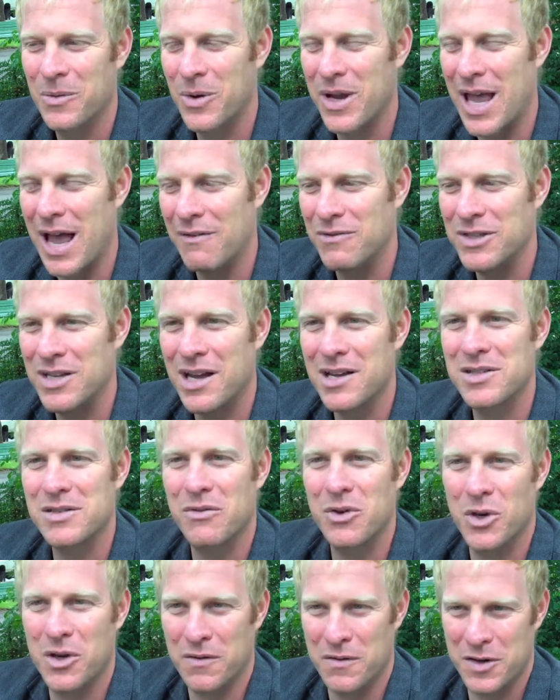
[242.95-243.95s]
We have tons
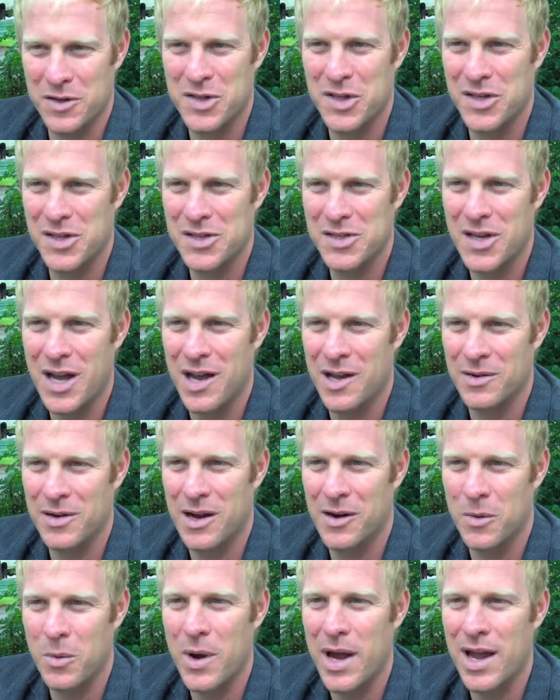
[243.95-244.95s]
of universities down
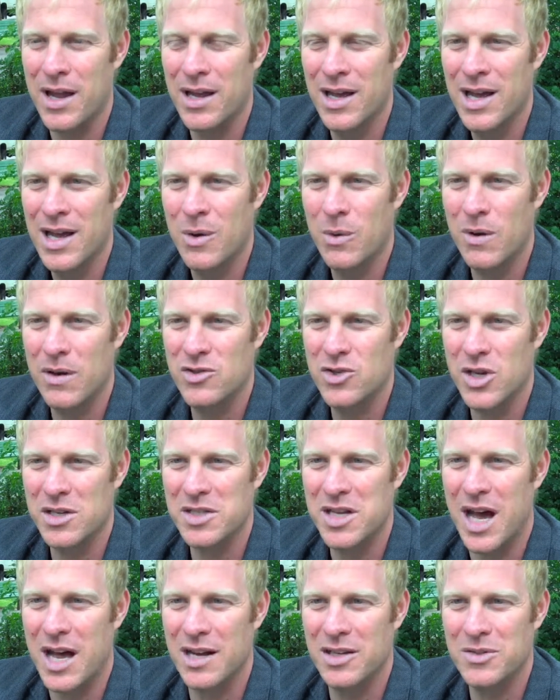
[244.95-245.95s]
our way. We
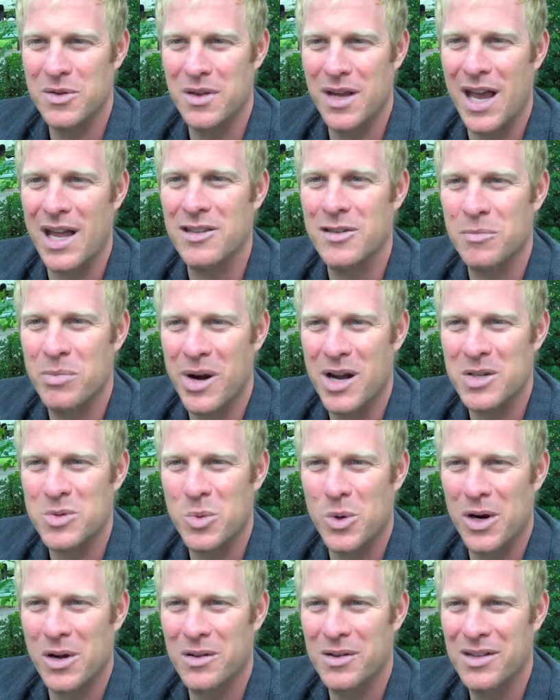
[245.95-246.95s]
just got into the enterprise
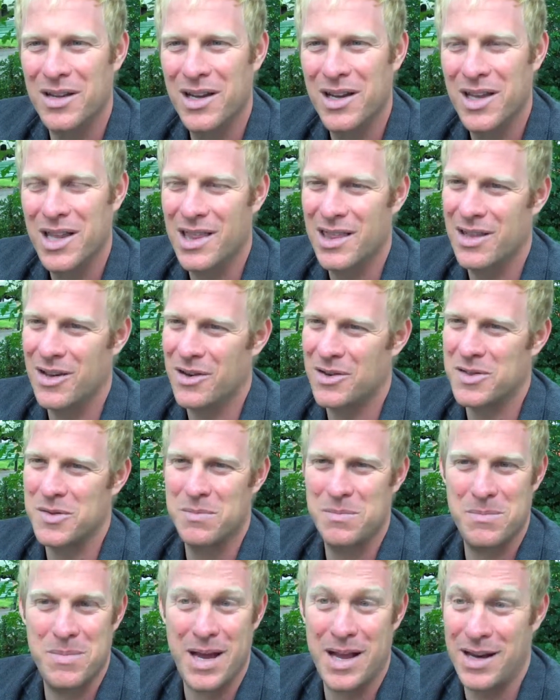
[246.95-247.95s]
world. There's
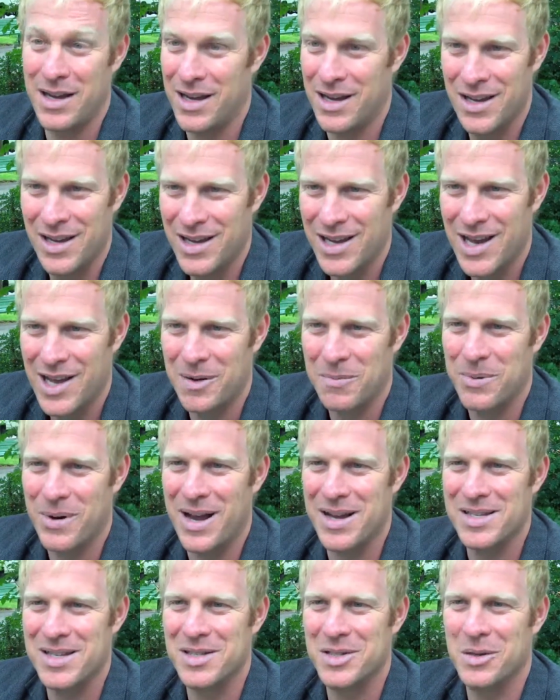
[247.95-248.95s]
many
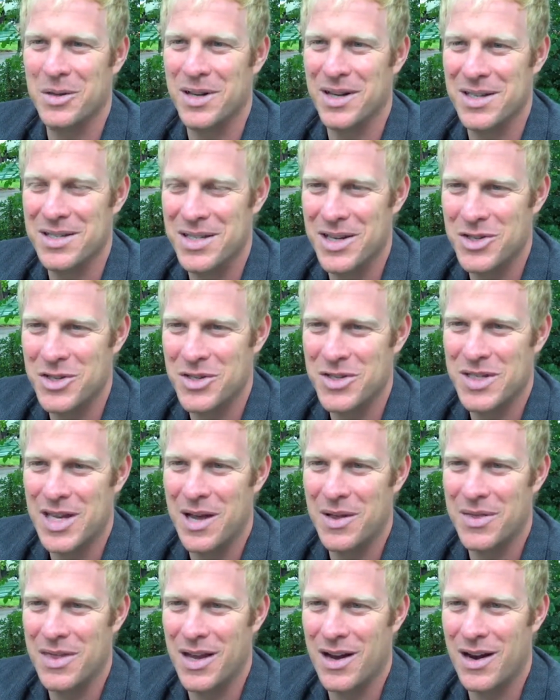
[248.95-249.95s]
enterprises and organizations
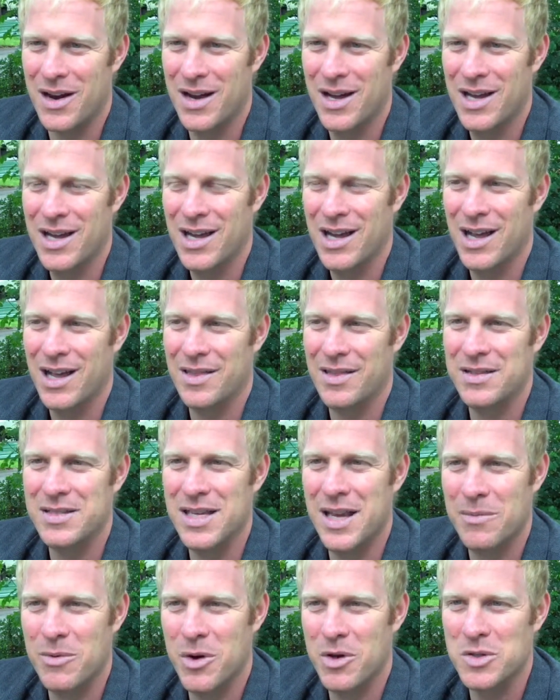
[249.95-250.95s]
out there. And the
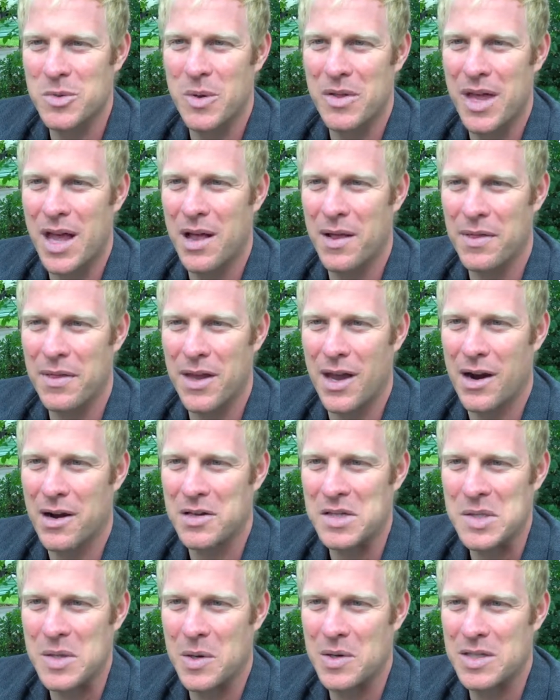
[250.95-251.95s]
same goes with
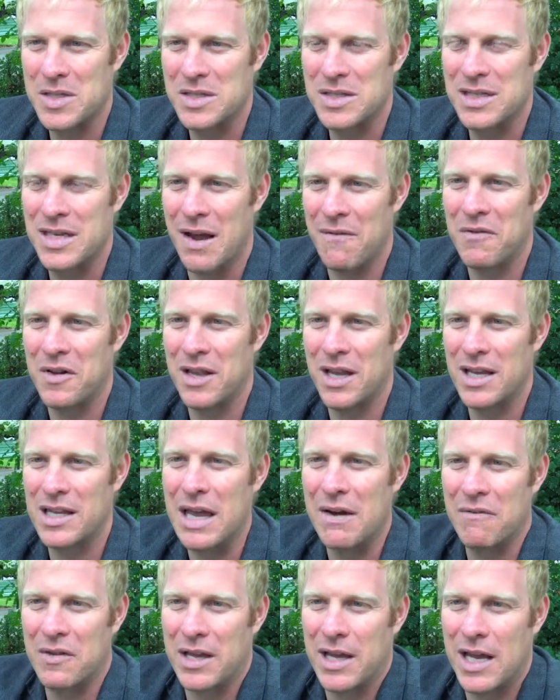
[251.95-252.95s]
healthcare. So it's definitely
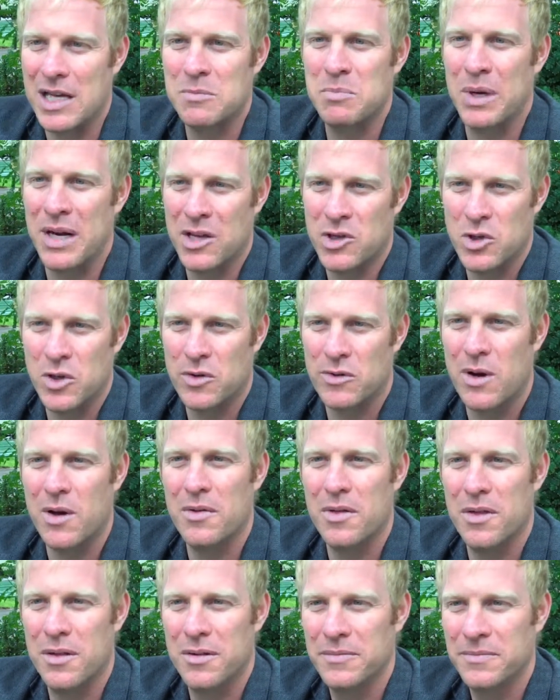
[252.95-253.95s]
exponential
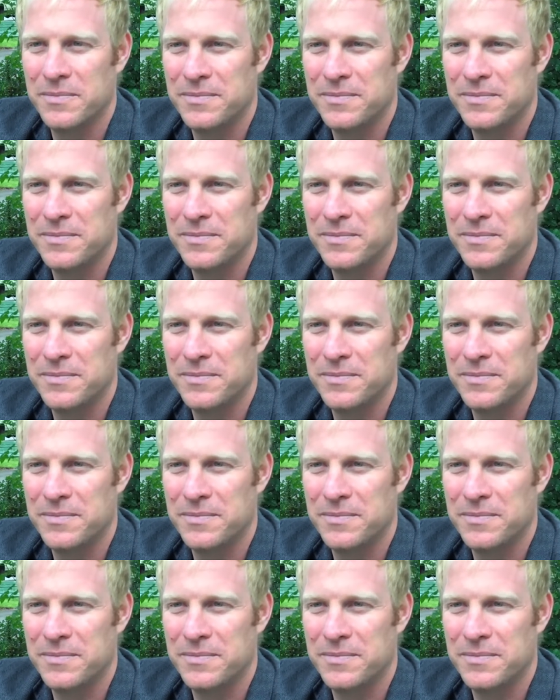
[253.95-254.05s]
growth.